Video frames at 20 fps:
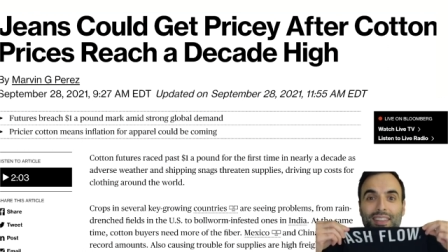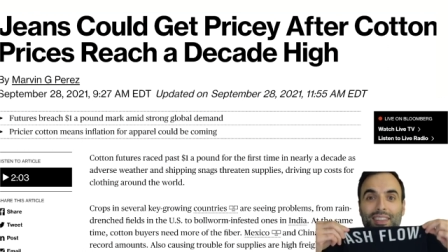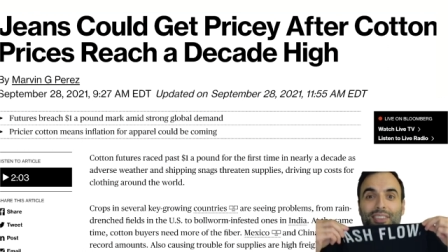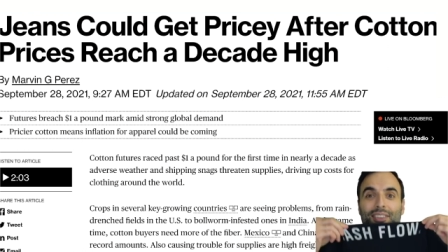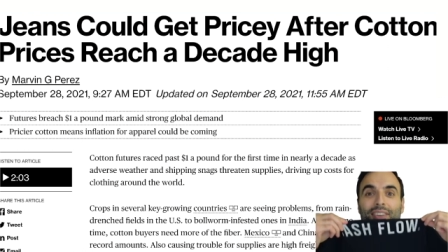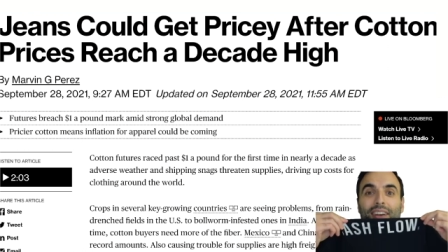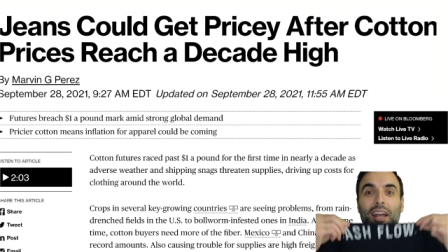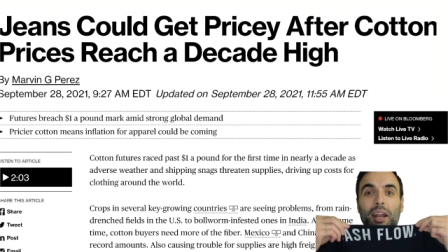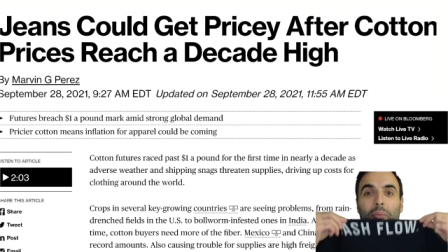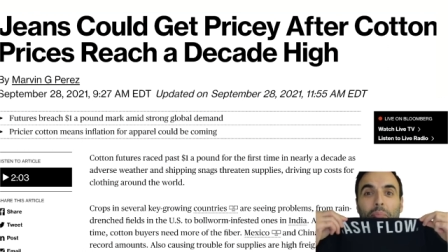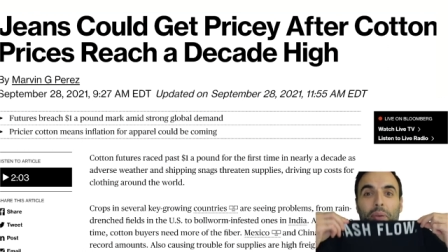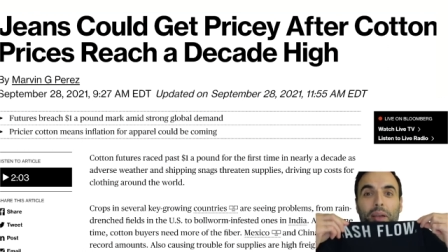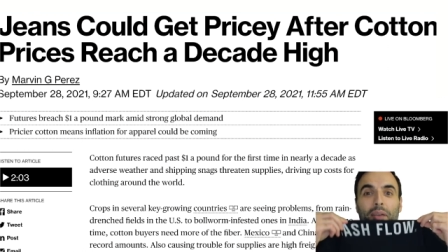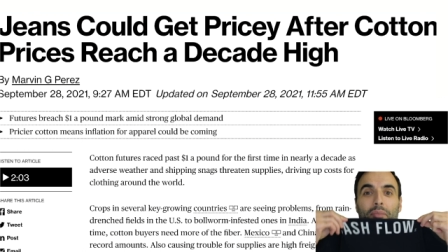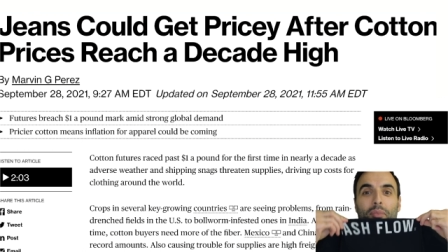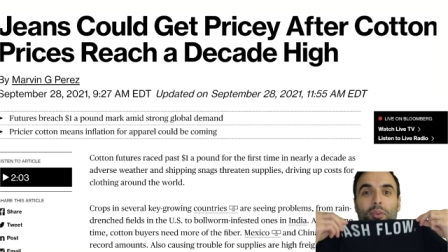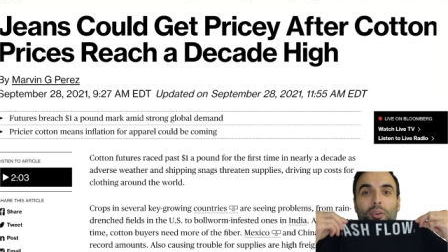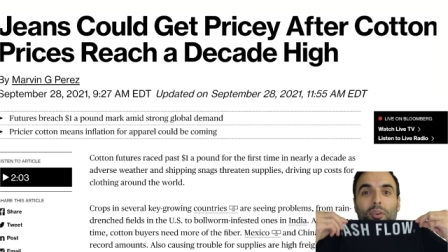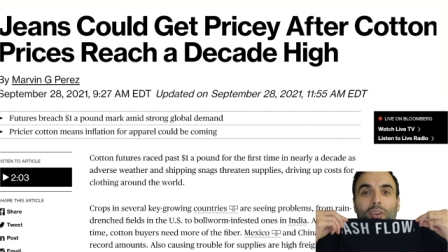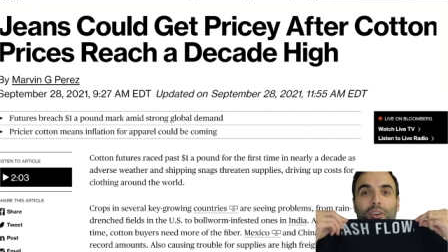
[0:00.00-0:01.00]
You got to pay
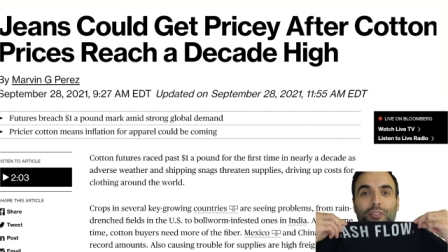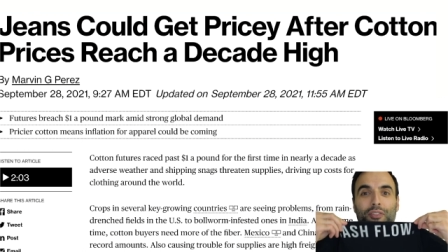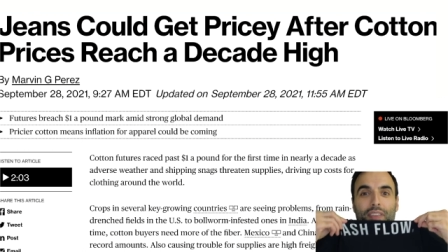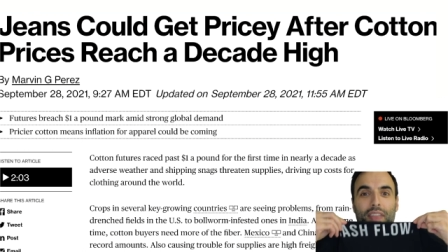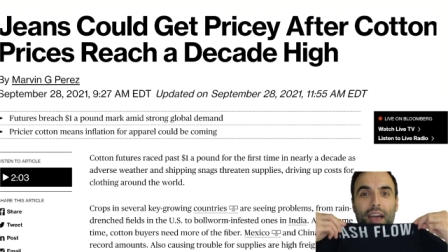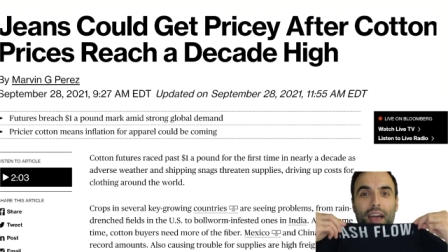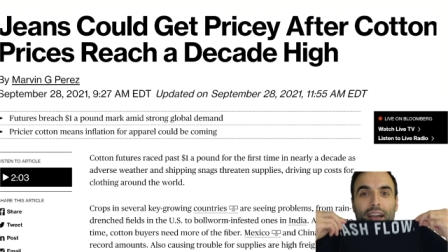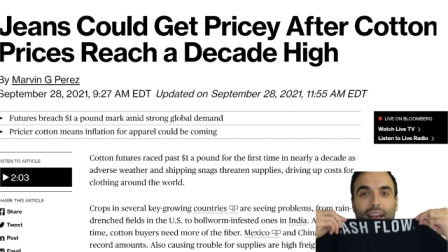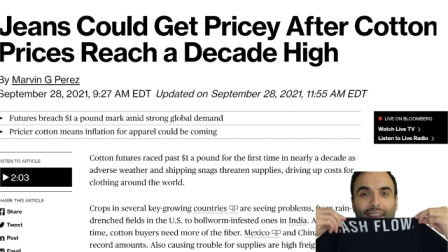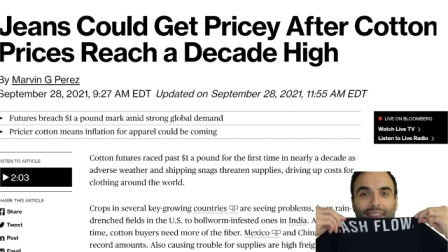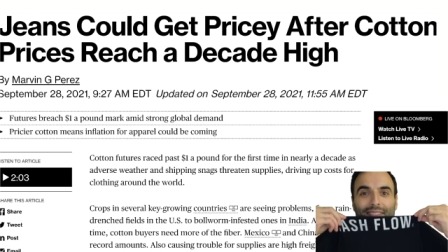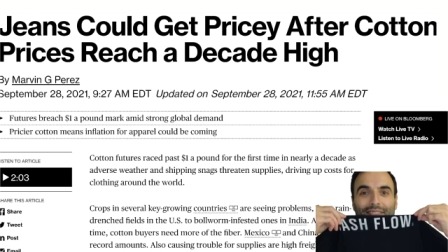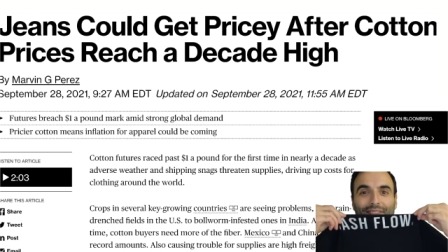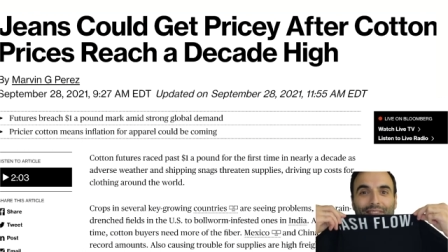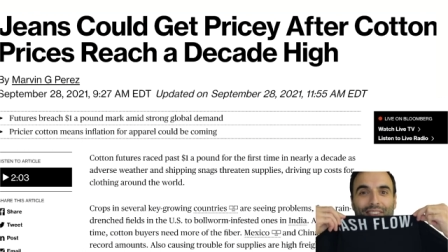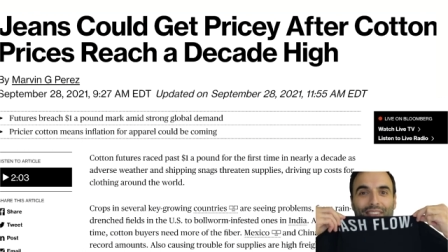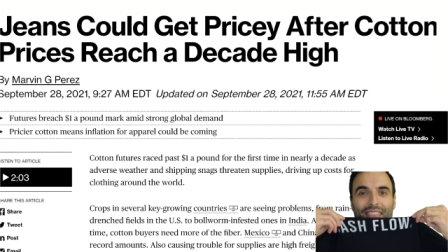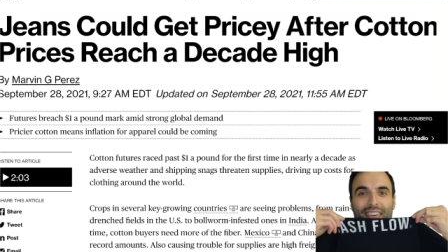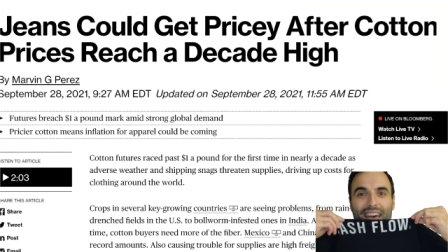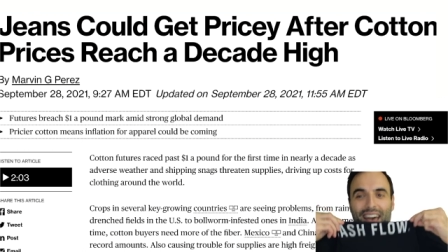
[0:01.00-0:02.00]
more for that
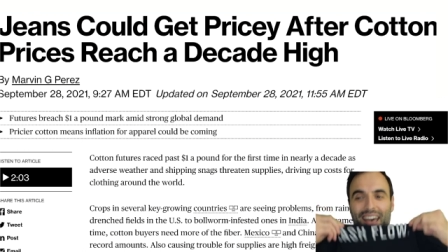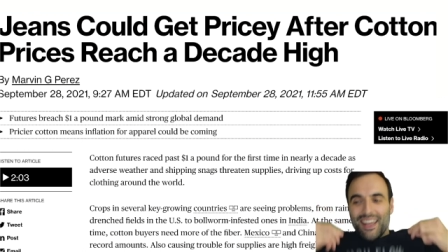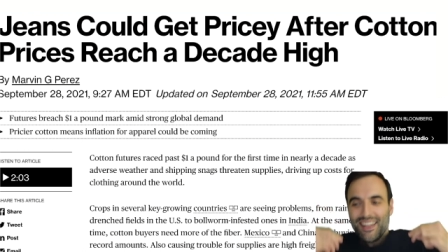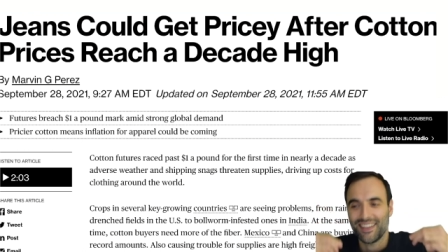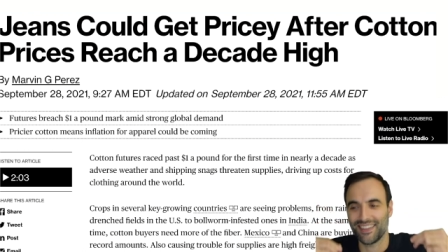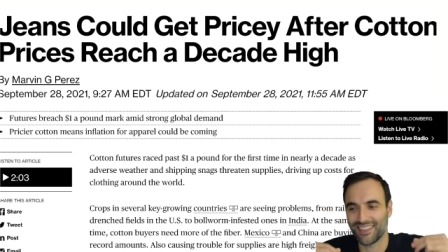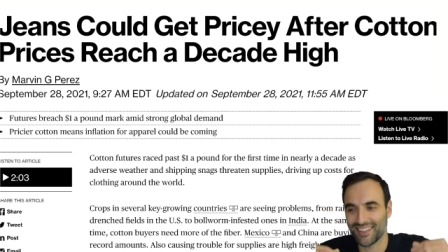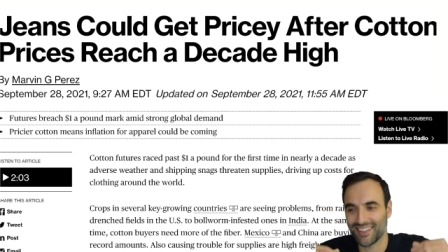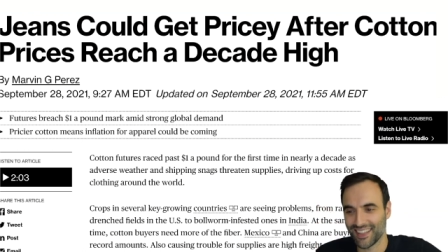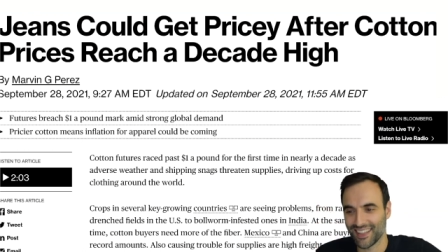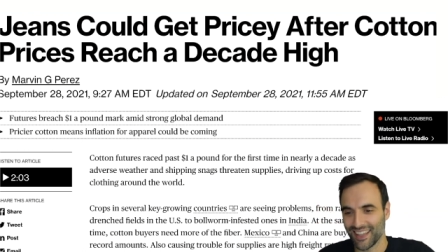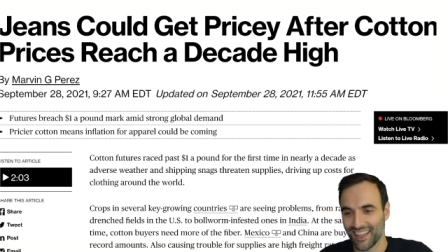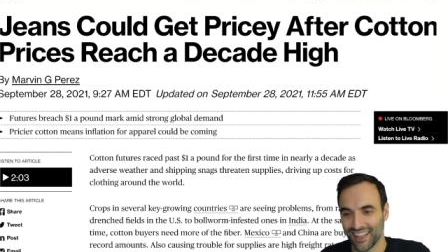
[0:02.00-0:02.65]
for that.